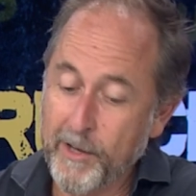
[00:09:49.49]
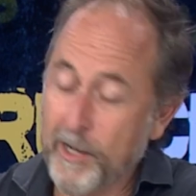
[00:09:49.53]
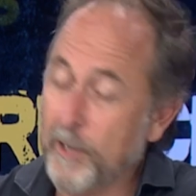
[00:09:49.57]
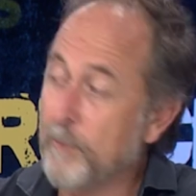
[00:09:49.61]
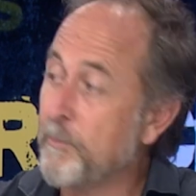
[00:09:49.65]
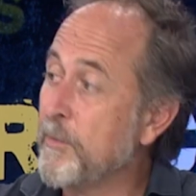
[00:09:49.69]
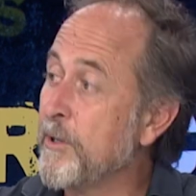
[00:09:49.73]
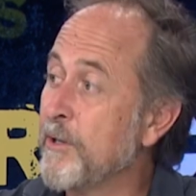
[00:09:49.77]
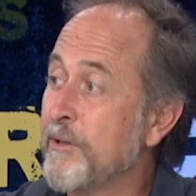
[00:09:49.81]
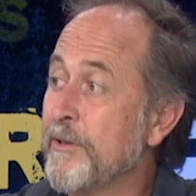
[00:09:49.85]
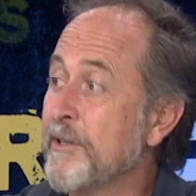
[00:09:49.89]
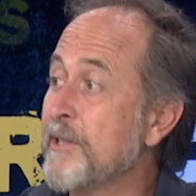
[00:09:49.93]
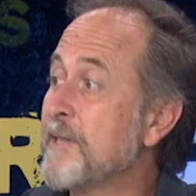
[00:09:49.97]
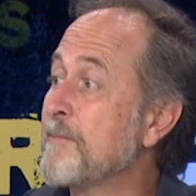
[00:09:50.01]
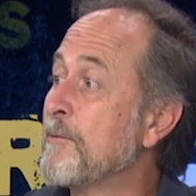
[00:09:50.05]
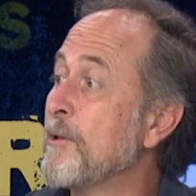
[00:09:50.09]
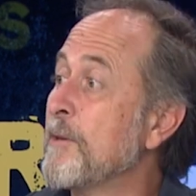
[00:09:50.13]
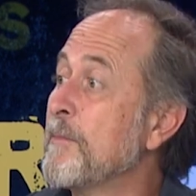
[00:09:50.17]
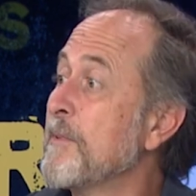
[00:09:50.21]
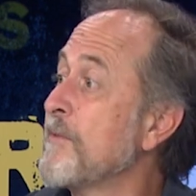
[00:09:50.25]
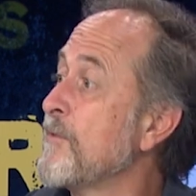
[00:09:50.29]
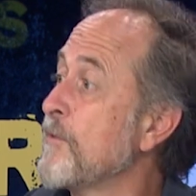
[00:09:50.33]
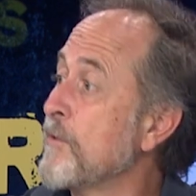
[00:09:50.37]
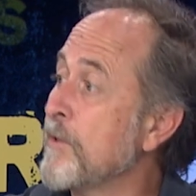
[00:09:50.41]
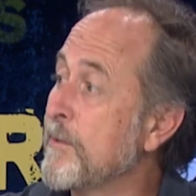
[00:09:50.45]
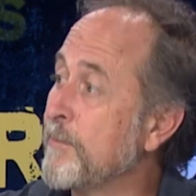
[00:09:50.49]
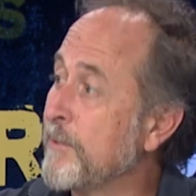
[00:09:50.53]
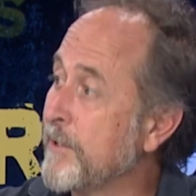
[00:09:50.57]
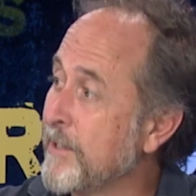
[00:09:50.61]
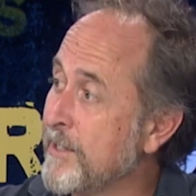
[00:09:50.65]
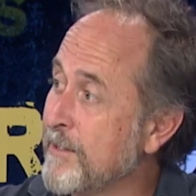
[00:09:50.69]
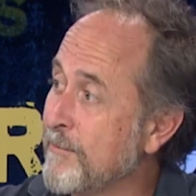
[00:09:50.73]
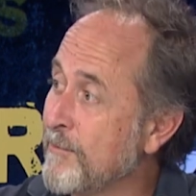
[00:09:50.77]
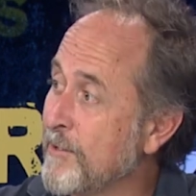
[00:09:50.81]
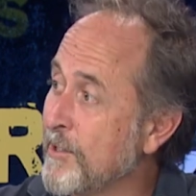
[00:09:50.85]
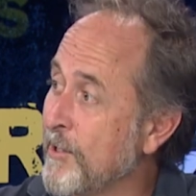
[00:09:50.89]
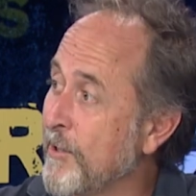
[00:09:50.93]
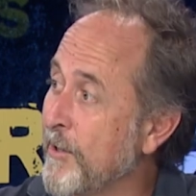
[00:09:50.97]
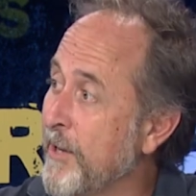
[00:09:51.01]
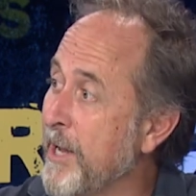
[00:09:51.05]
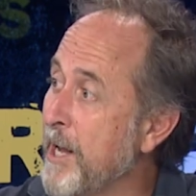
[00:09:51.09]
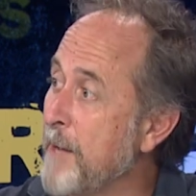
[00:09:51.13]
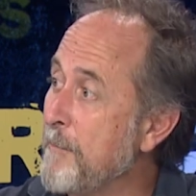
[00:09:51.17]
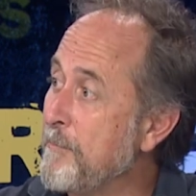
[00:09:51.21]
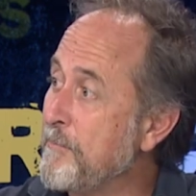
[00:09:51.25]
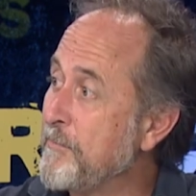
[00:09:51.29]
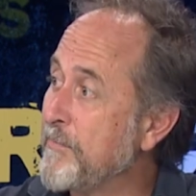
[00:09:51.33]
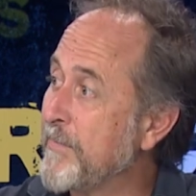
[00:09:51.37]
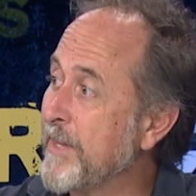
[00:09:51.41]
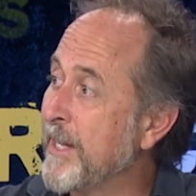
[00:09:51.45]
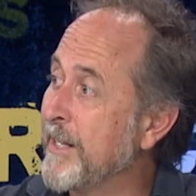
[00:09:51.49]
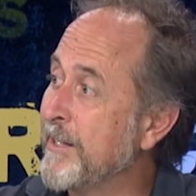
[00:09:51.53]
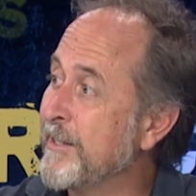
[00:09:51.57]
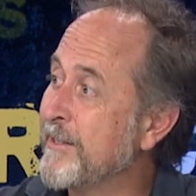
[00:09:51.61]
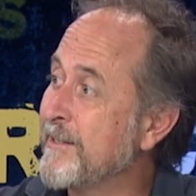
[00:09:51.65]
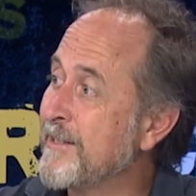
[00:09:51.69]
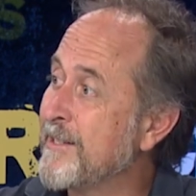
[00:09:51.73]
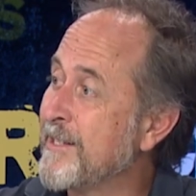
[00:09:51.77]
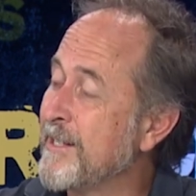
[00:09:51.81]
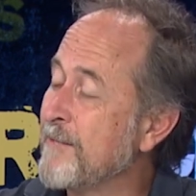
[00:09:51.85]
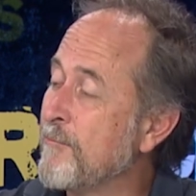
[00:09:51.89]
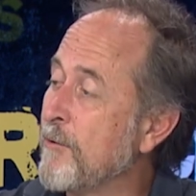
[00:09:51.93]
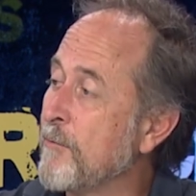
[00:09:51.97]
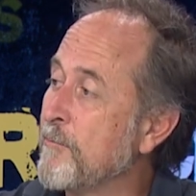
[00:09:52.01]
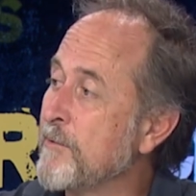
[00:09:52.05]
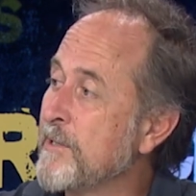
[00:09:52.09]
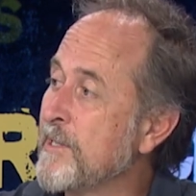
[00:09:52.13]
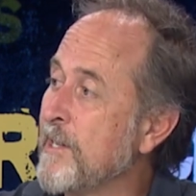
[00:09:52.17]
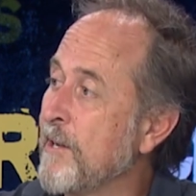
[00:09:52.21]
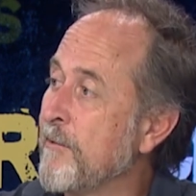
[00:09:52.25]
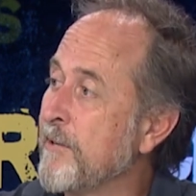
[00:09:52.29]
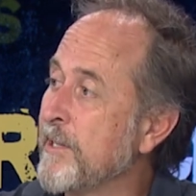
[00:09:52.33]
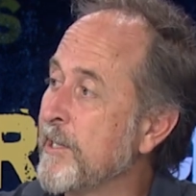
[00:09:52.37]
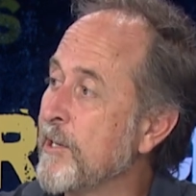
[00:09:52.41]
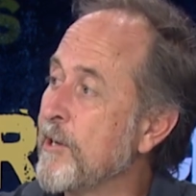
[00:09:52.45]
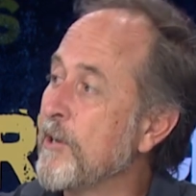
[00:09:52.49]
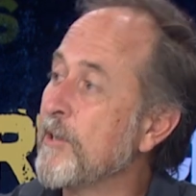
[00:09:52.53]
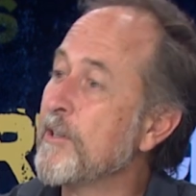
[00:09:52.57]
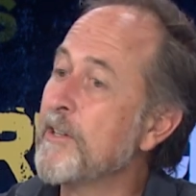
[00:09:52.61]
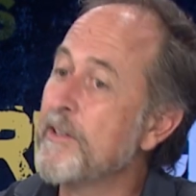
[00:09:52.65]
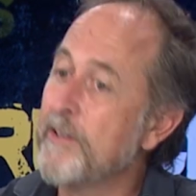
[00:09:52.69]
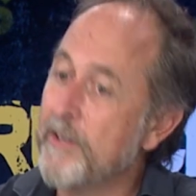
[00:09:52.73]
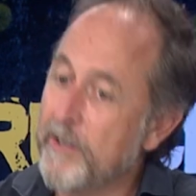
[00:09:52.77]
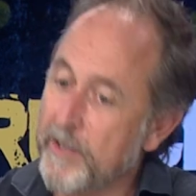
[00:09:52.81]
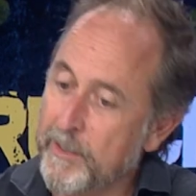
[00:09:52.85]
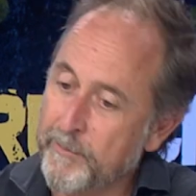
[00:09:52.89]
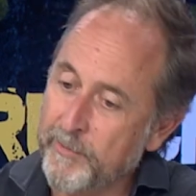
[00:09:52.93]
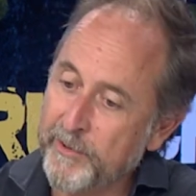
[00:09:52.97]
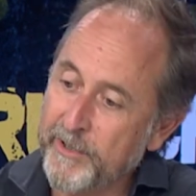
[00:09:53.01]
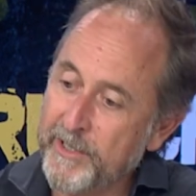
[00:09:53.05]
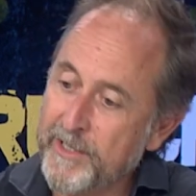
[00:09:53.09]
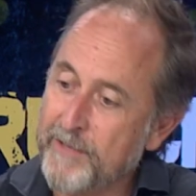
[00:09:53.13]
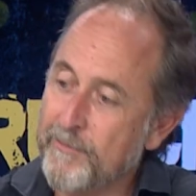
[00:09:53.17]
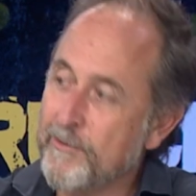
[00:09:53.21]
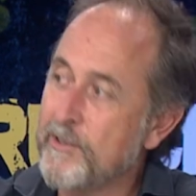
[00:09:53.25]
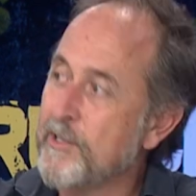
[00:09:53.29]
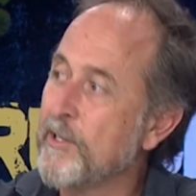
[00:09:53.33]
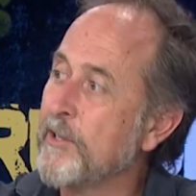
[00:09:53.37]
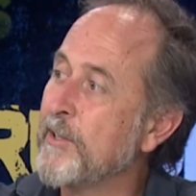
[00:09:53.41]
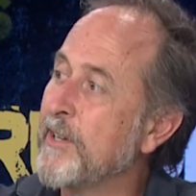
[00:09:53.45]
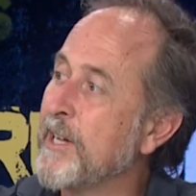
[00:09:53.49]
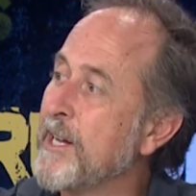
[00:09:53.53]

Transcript: I'd be on the spot before the police would turn up, and you could see what was going on, then the police would turn